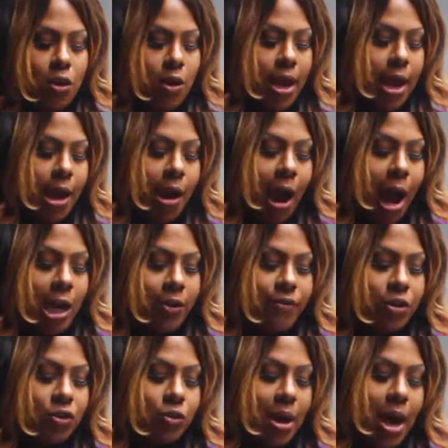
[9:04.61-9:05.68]
your hair out of
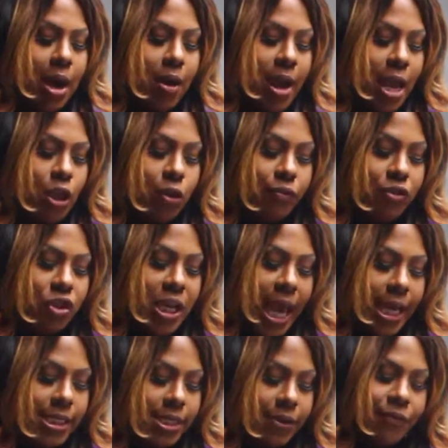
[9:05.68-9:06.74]
the dryer and you've
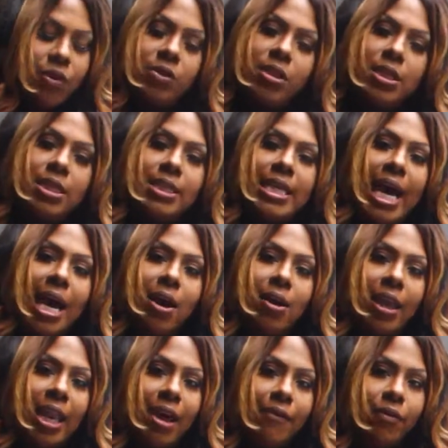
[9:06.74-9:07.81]
checked it for the
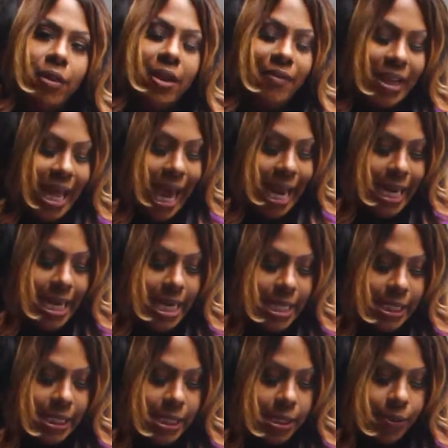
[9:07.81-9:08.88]
desired level of
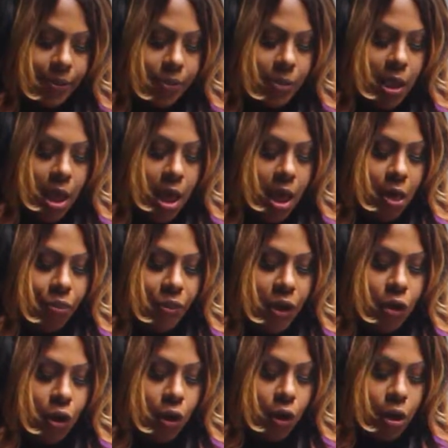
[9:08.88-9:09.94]
lightness, then
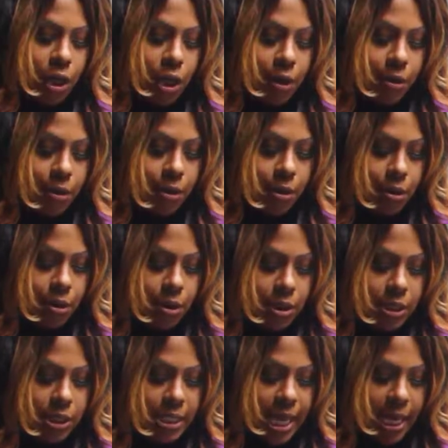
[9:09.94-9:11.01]
you're going to
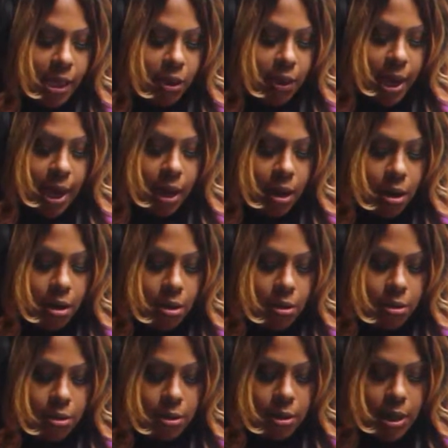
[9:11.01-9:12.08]
take your hair,
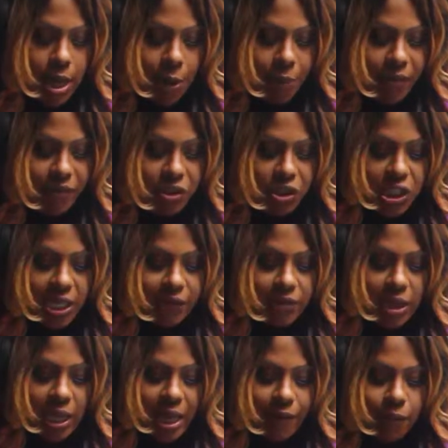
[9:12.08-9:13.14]
and we've achieved
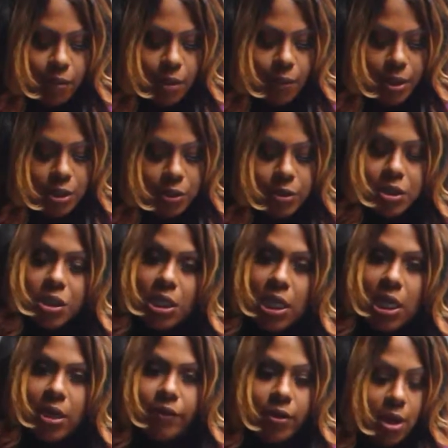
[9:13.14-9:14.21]
the level we want to
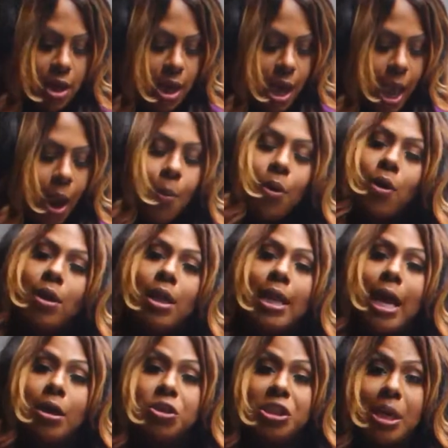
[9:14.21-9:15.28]
achieve, and we're going to
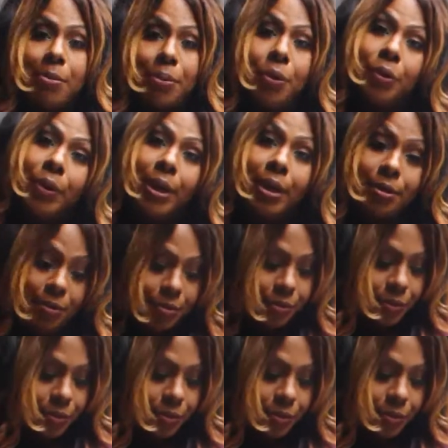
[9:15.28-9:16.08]
now shampoo it.